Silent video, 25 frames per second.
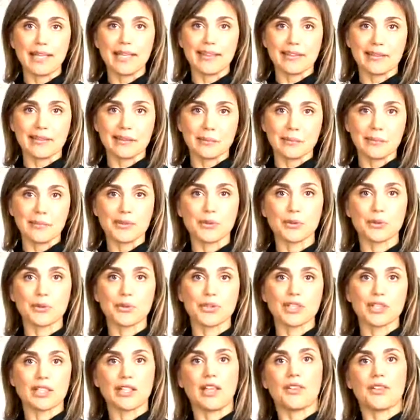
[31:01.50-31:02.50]
them. So it's
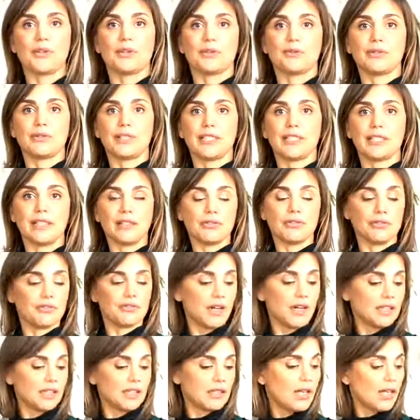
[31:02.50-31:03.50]
another really
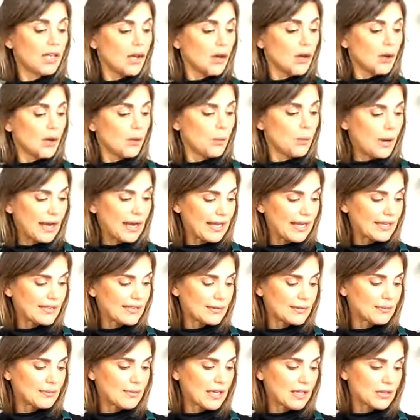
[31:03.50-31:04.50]
fun way
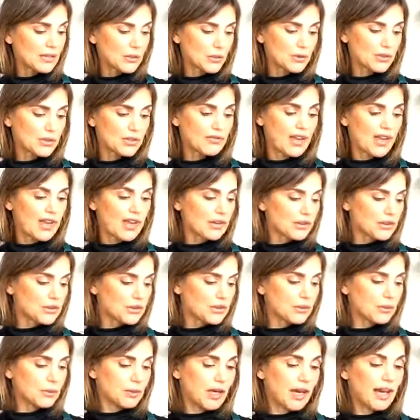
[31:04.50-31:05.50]
to make use of
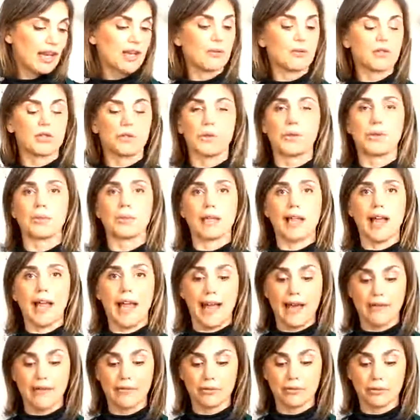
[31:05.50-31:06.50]
extra meringue, which we will
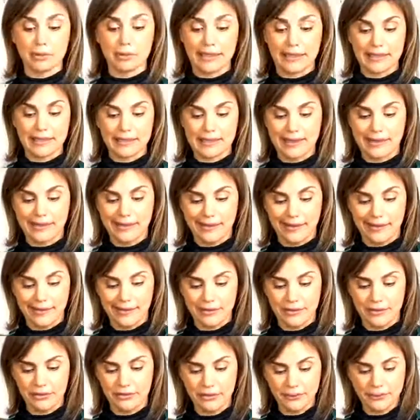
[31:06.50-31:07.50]
have plenty
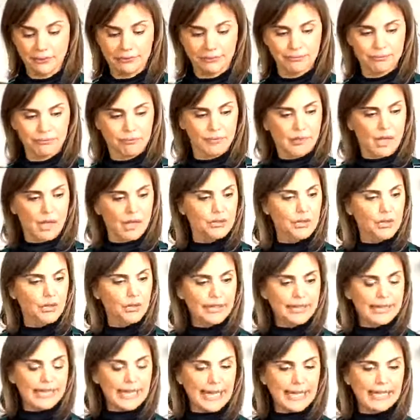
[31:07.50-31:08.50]
of. So
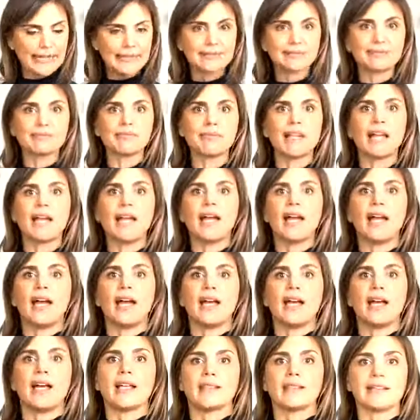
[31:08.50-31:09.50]
again,
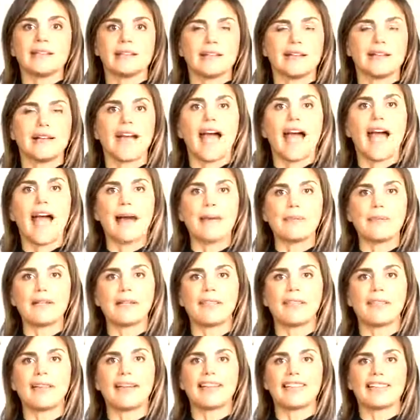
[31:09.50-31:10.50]
happy
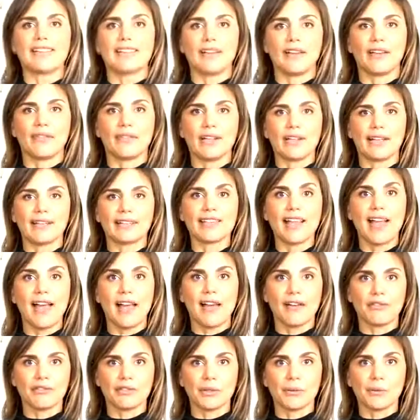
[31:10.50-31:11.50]
Thanksgiving to
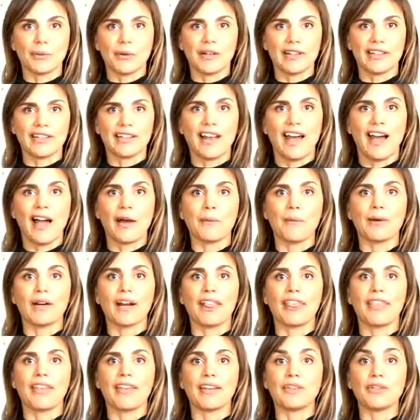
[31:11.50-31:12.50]
everyone. I want
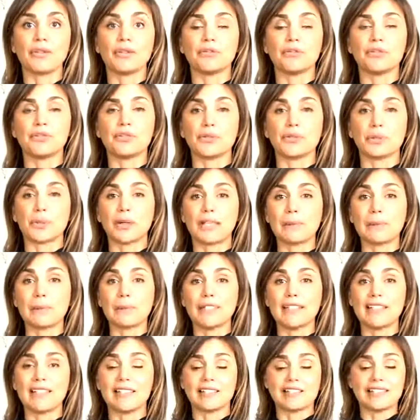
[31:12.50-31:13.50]
to thank you for joining me
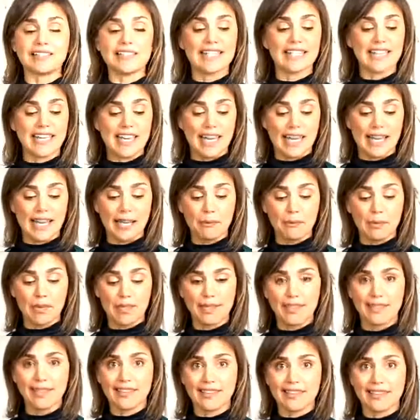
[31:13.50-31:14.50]
here today,
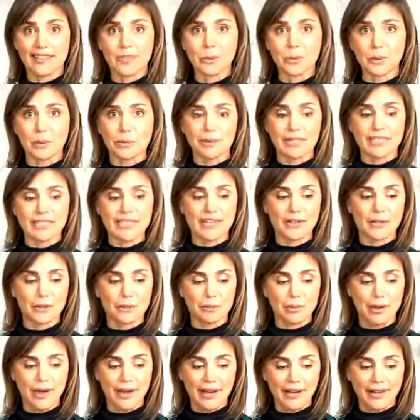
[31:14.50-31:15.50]
making these sweet potato
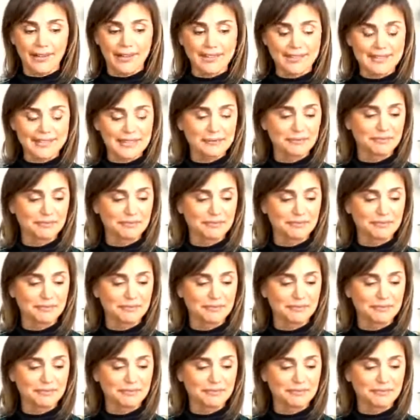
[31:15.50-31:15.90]
pies